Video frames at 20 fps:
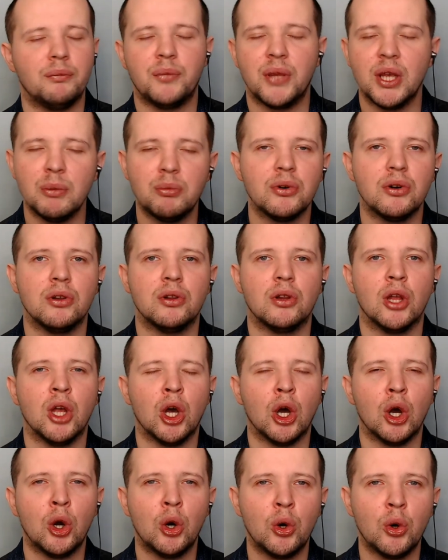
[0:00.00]
people
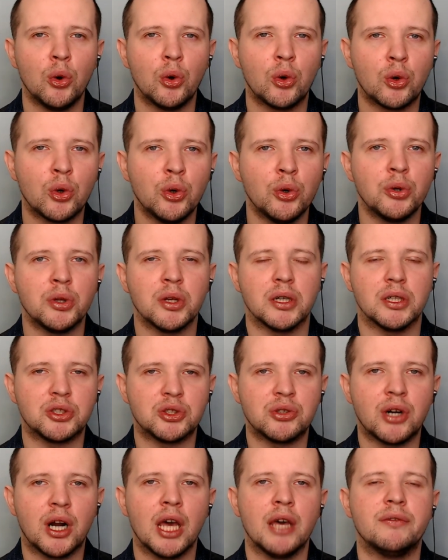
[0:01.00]
who could
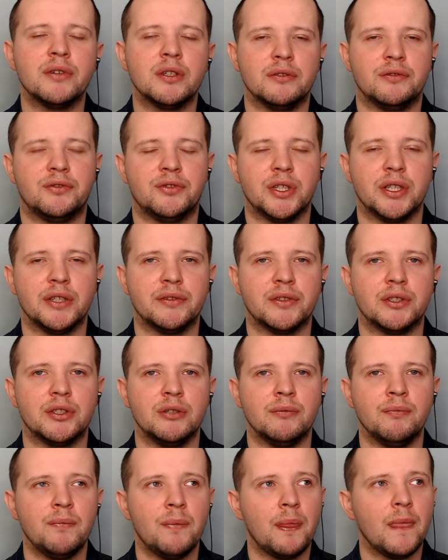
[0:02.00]
drive and
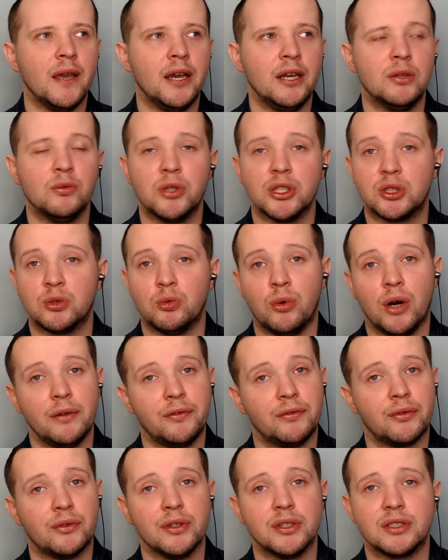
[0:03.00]
further. And that's
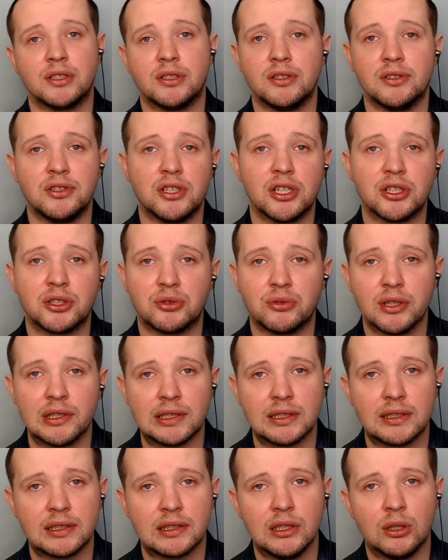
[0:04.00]
why, for instance, just
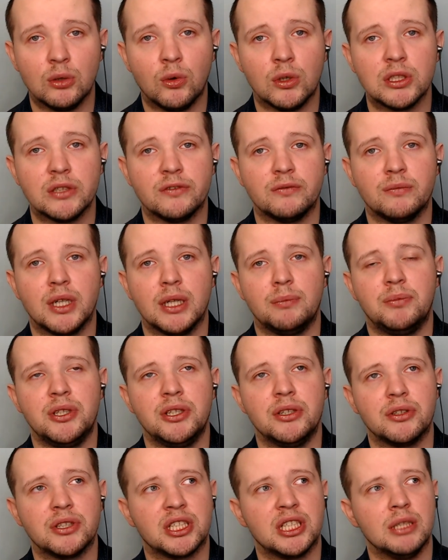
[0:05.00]
recently, one of my
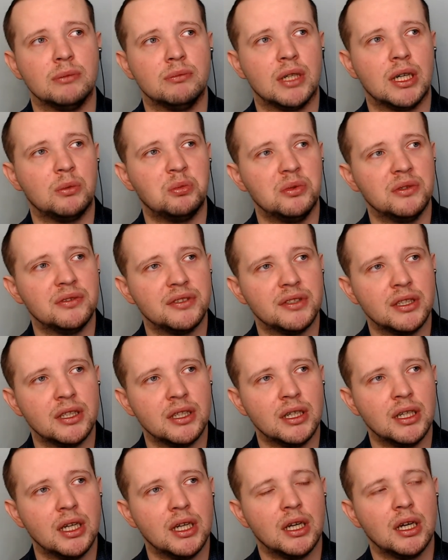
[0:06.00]
peers came up with
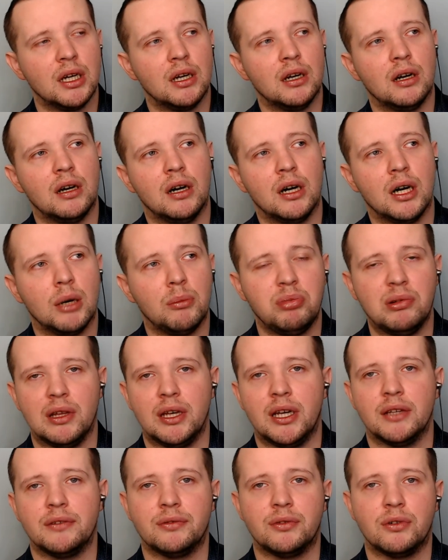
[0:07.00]
a
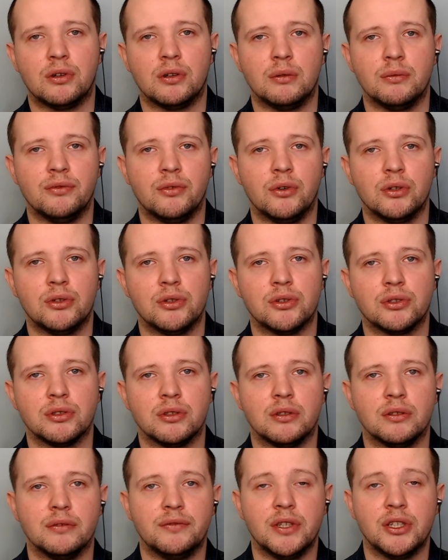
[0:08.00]
platform focused
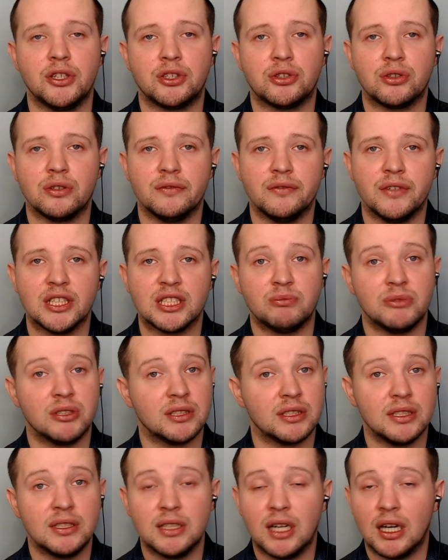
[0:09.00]
on venture
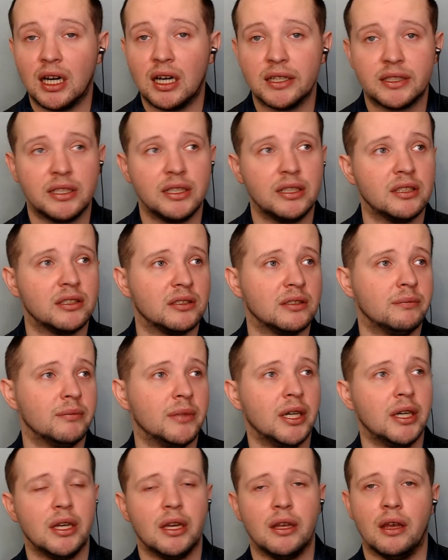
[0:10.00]
investments in autism.
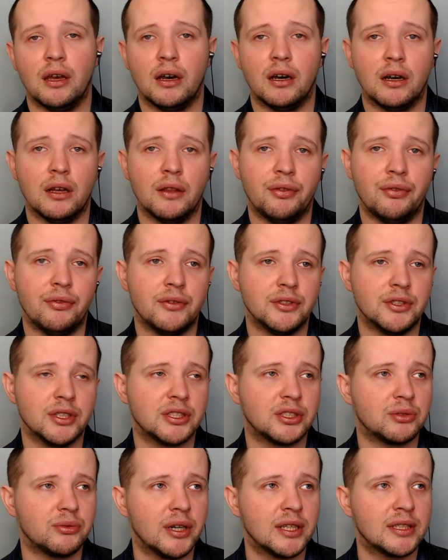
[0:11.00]

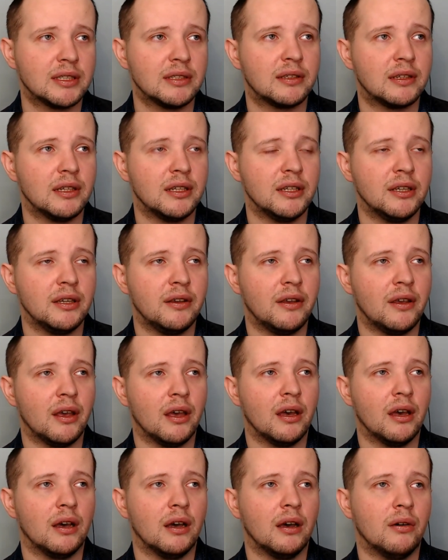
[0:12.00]
Just recently,
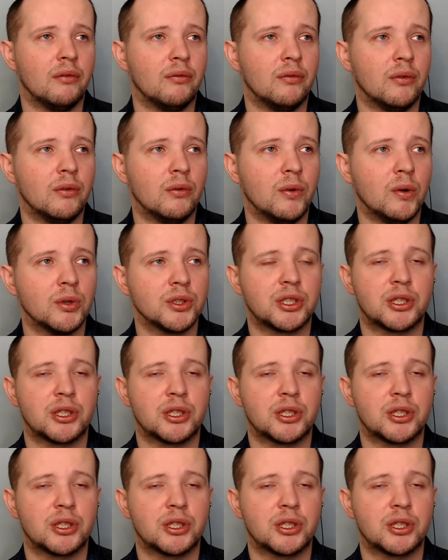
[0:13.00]
what